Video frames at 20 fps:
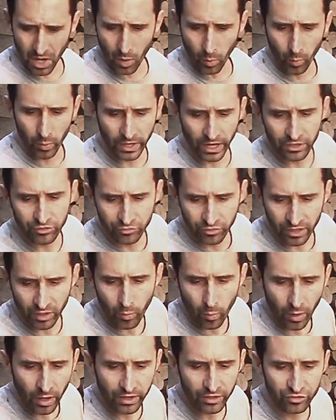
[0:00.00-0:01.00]
Would I drink
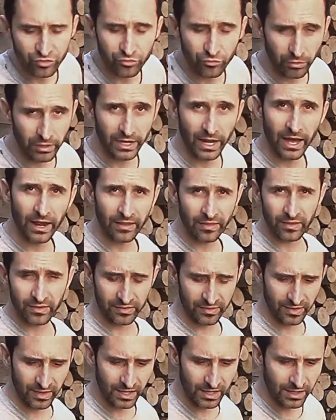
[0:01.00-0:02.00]
water straight out of
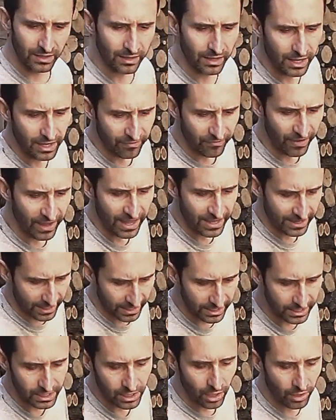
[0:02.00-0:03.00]
this thing if I had
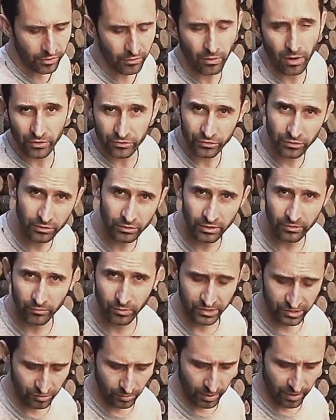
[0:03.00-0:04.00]
any other alternative
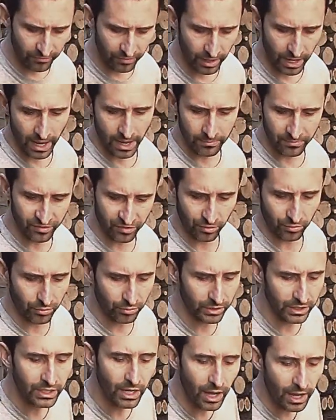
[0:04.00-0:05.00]
whatsoever?
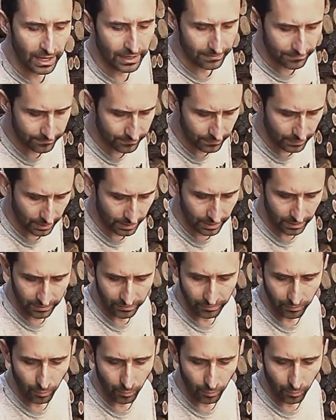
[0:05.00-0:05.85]
Absolutely not. Uh, the